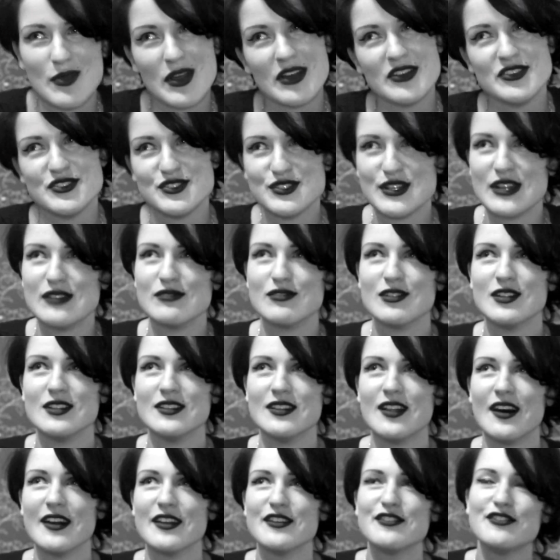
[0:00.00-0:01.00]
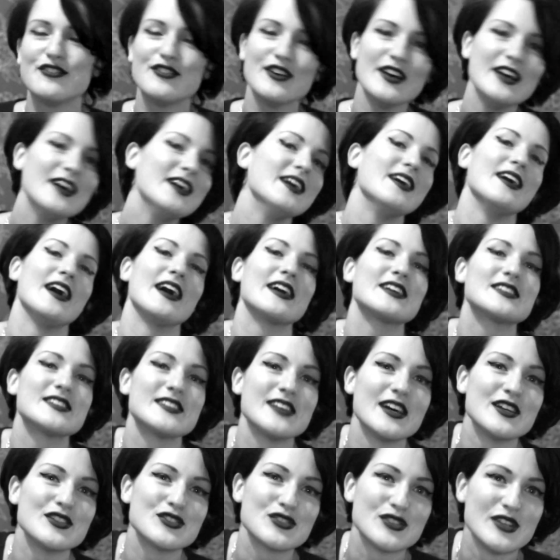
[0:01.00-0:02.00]
about general life
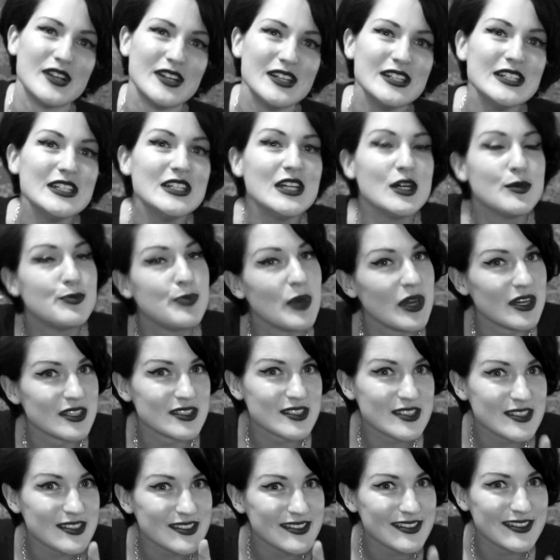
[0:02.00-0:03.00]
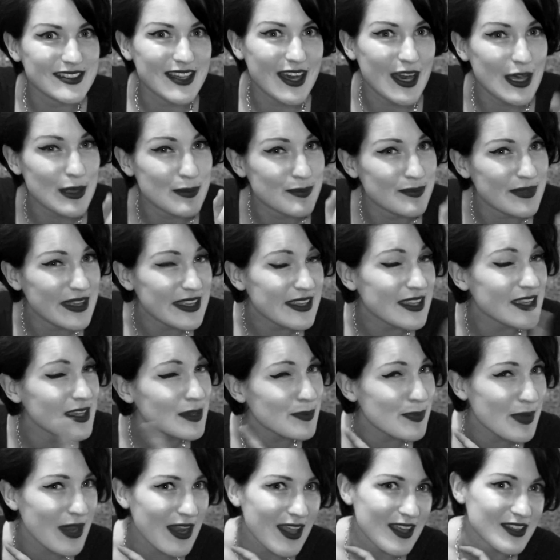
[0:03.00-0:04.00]
etc but I'm making
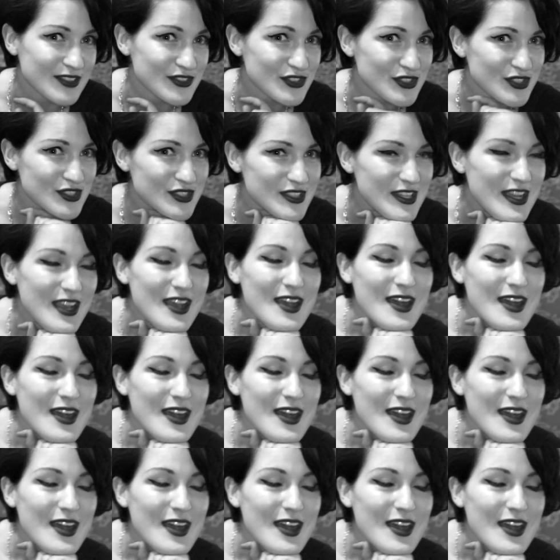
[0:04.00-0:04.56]
a pledge.